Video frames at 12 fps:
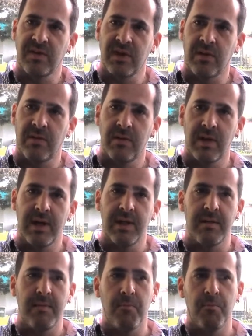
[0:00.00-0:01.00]
So
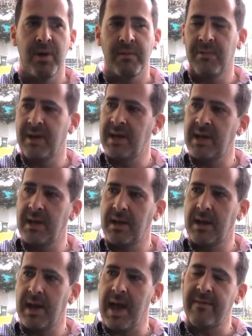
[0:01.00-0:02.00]
when
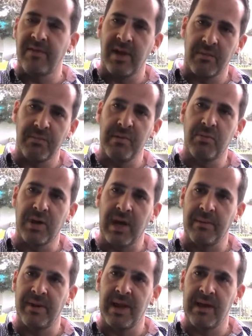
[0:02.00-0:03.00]
we have young people
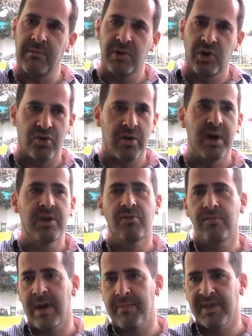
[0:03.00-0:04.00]
come in here, we try
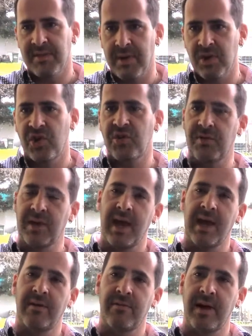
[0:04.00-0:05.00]
to wrap as much as we
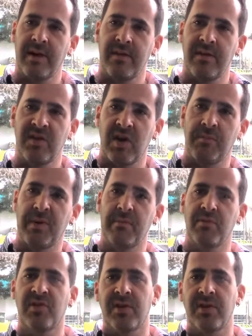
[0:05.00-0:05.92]
can around those young people.